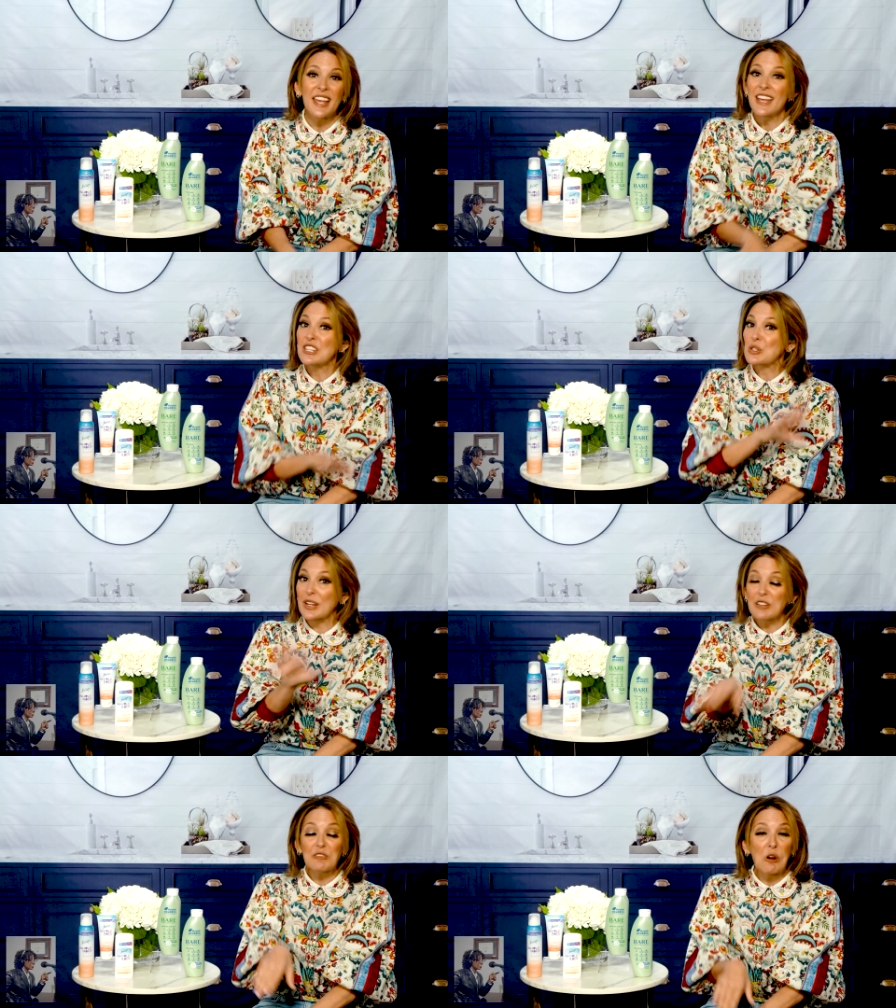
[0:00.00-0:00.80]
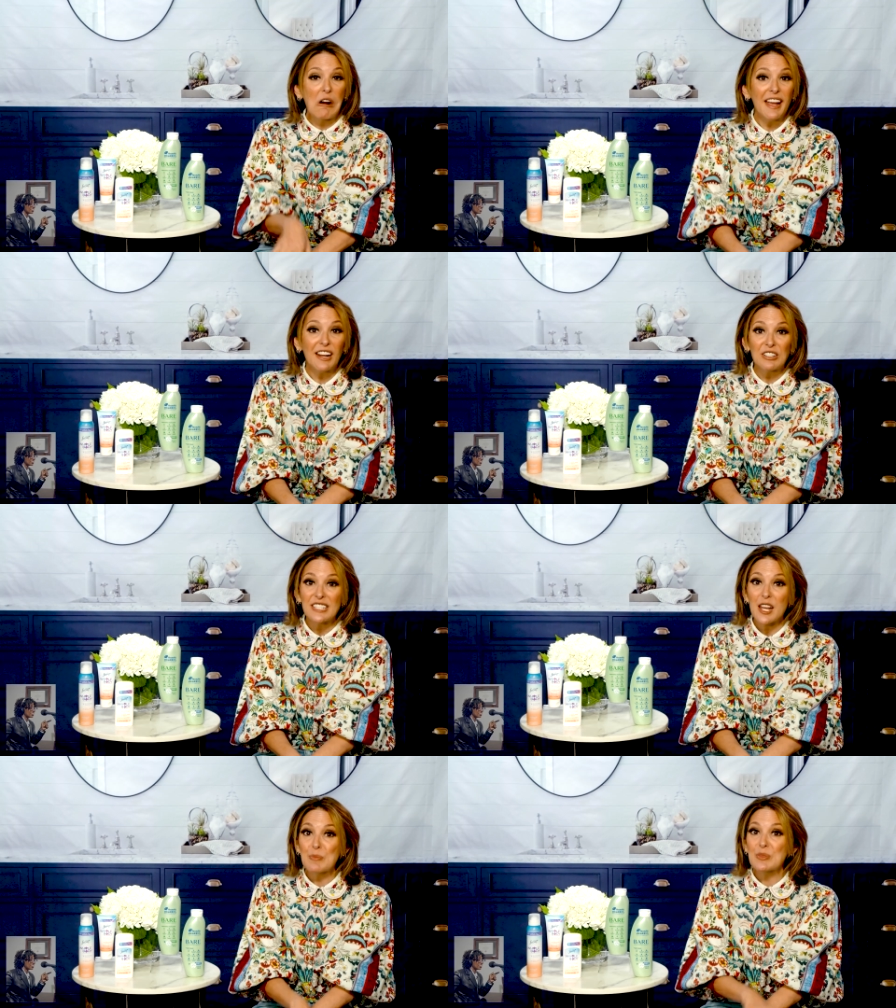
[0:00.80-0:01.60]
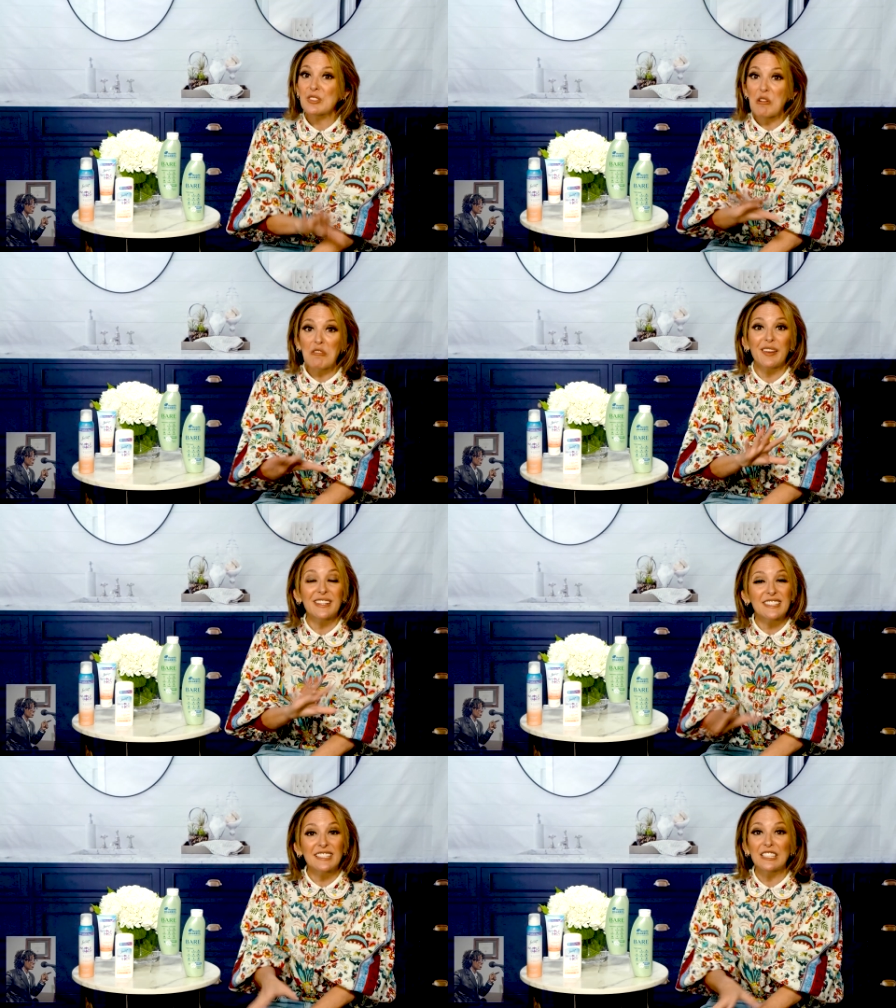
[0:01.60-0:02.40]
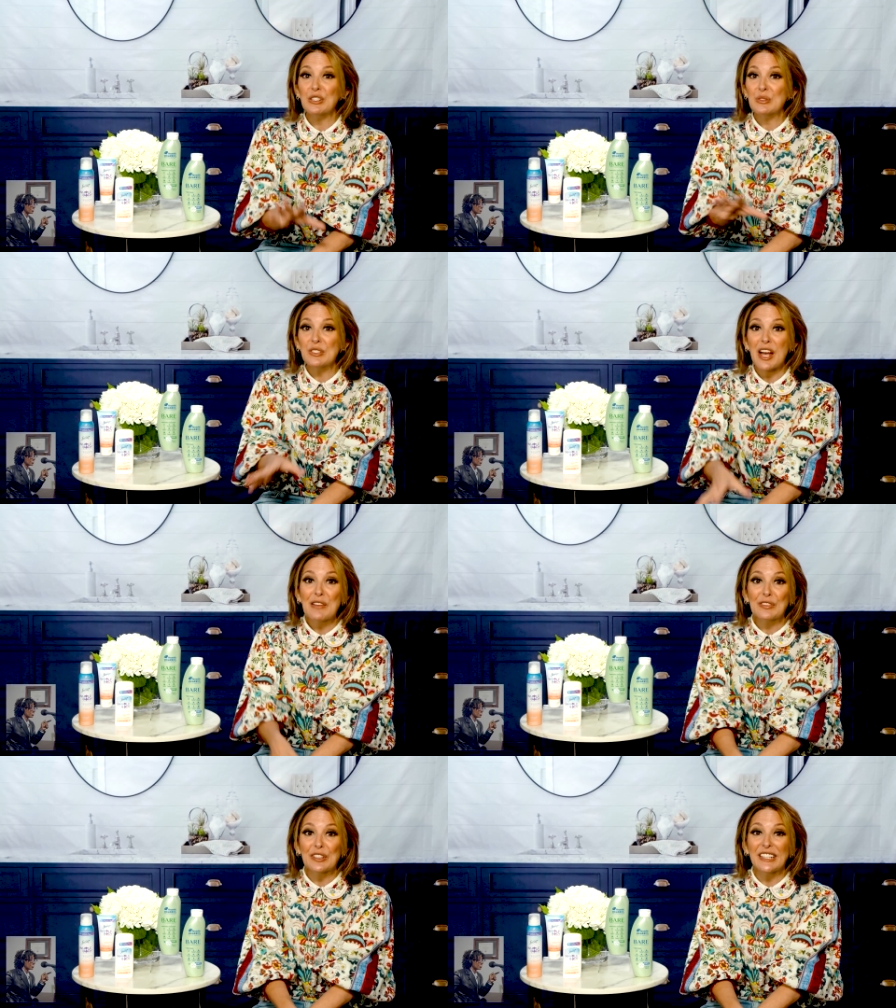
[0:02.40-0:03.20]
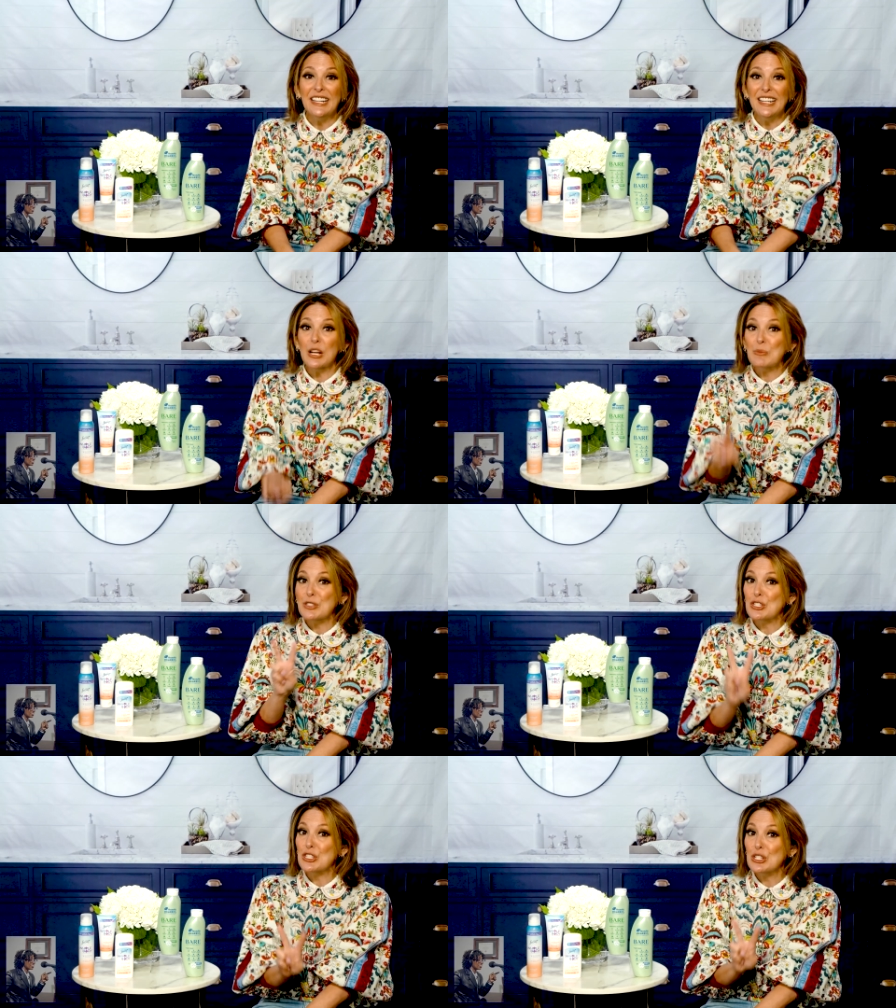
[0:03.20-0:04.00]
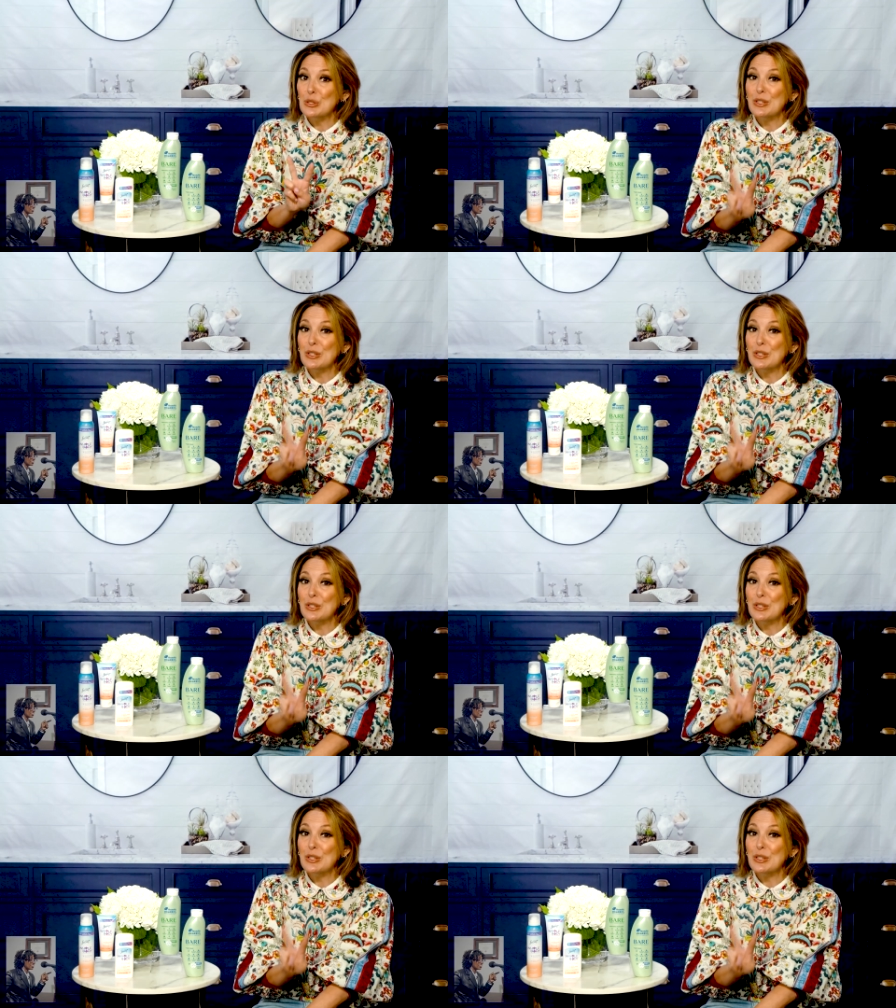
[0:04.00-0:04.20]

It's great for all hair types, sulfate, silicone, dye free. Comes in two